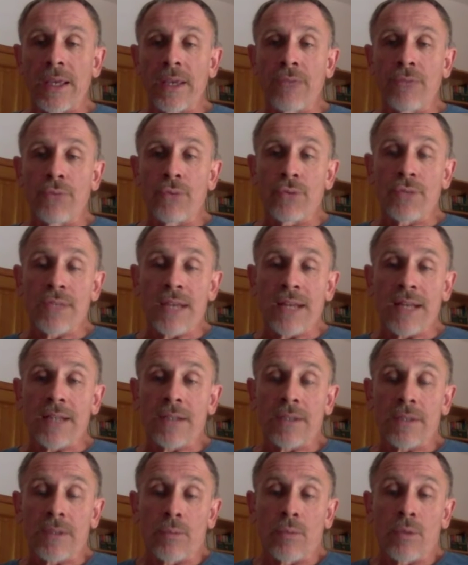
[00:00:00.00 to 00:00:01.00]
if you
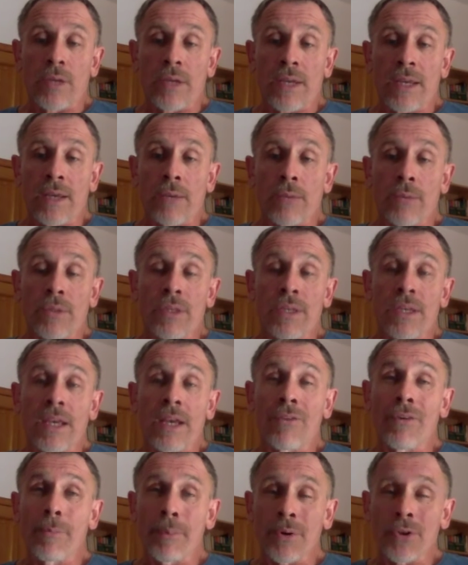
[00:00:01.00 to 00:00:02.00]
start working with
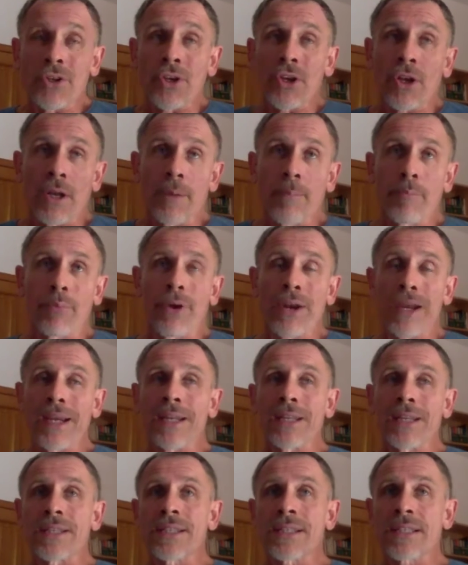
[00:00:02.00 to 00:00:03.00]
TRE, particularly in
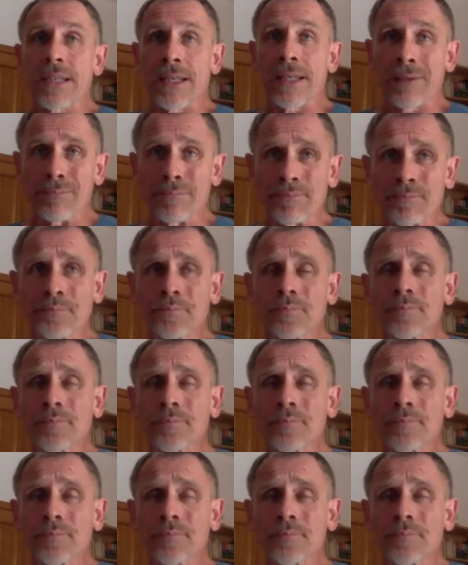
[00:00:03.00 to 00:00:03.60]
pregnancy,